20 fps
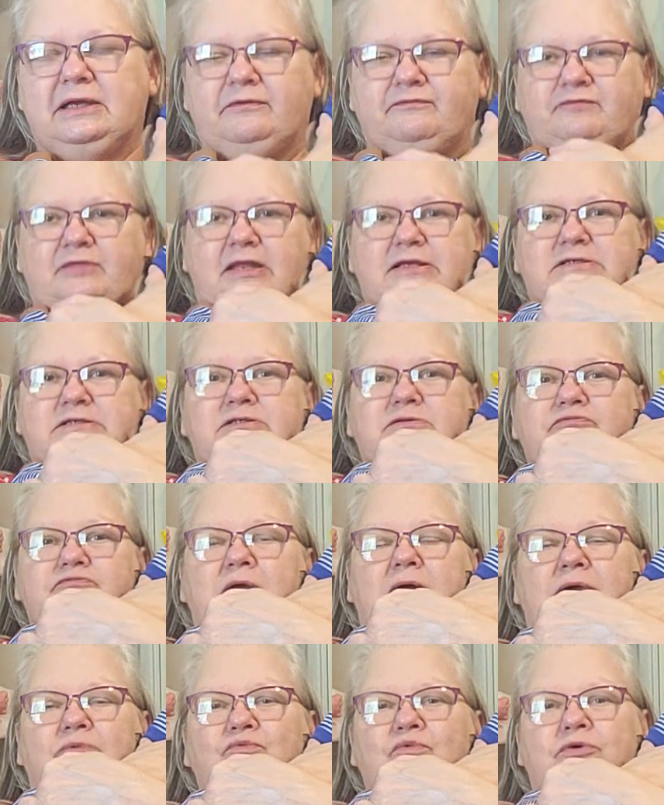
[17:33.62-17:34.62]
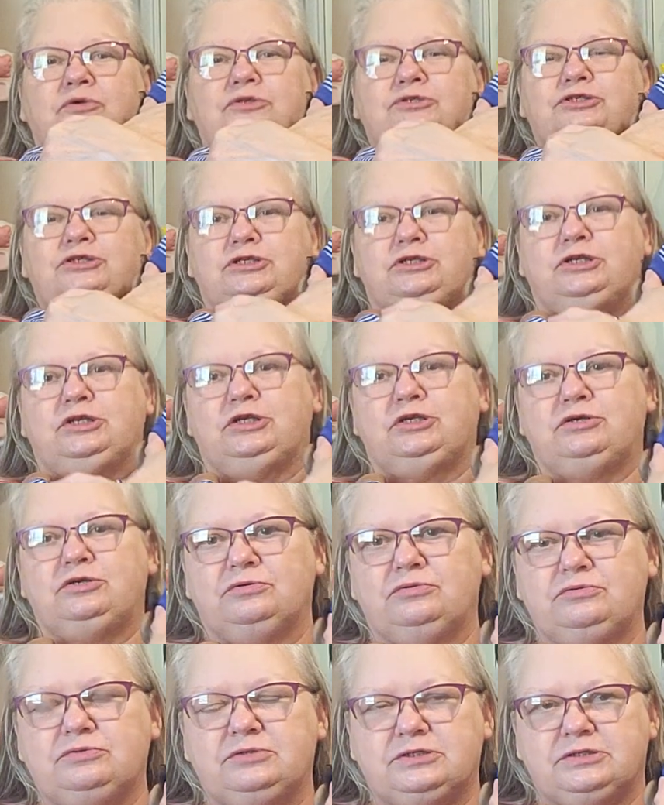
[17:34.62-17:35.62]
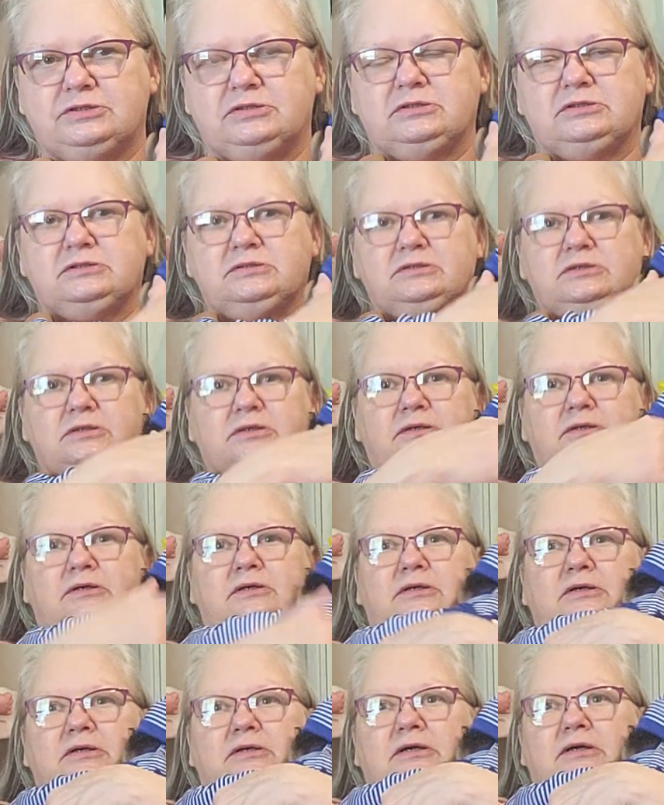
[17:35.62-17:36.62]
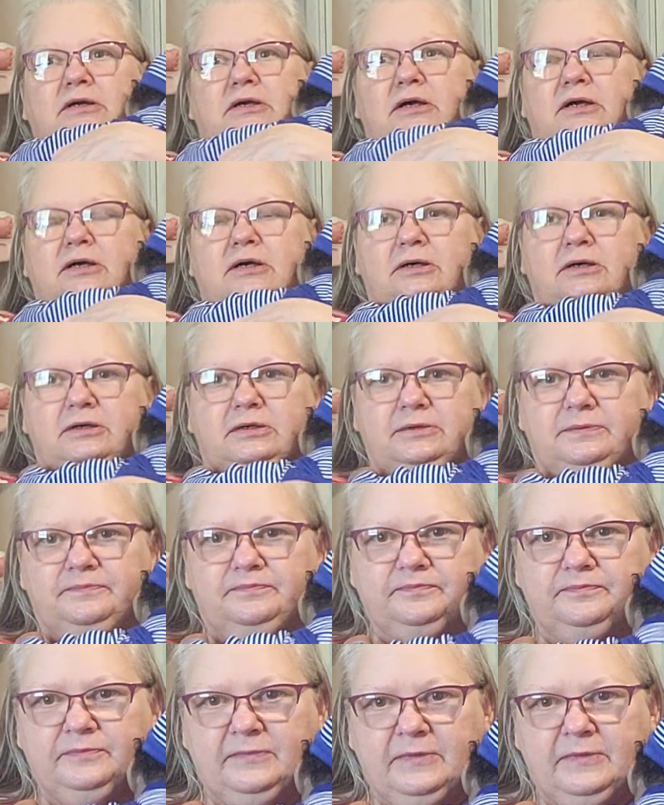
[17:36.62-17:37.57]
if that's the right word to use. Uh,